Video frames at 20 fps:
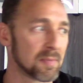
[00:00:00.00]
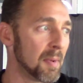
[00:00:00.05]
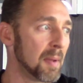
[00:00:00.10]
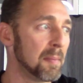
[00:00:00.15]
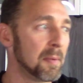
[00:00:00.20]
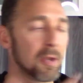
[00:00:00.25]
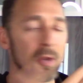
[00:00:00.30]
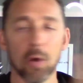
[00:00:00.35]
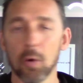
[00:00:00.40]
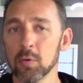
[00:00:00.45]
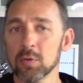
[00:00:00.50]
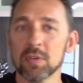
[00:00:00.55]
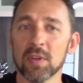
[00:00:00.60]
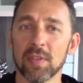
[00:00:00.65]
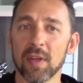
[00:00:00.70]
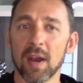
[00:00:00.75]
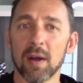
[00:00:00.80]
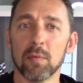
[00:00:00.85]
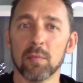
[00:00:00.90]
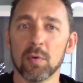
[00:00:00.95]
Maybe go to
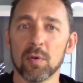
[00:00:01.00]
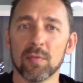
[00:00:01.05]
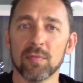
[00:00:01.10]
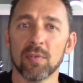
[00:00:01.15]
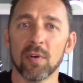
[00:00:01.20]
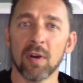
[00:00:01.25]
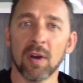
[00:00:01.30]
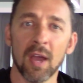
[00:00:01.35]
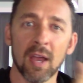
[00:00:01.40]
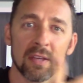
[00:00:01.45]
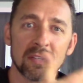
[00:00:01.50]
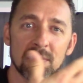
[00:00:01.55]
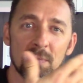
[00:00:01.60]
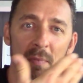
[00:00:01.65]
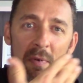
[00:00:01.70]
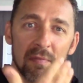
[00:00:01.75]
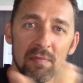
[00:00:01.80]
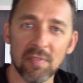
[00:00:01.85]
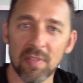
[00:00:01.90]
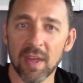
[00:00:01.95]
that roofer and ask
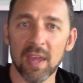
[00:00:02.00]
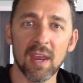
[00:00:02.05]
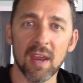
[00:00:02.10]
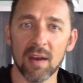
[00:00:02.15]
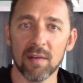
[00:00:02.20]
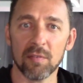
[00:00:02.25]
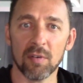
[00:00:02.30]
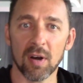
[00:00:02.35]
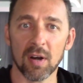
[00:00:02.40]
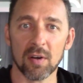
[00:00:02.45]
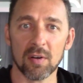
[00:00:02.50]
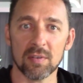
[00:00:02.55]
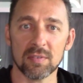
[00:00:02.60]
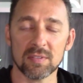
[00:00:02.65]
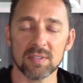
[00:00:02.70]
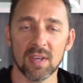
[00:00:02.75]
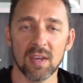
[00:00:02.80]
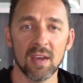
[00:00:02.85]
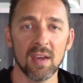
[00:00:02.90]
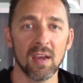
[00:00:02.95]
them if they have
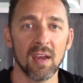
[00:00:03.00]
records.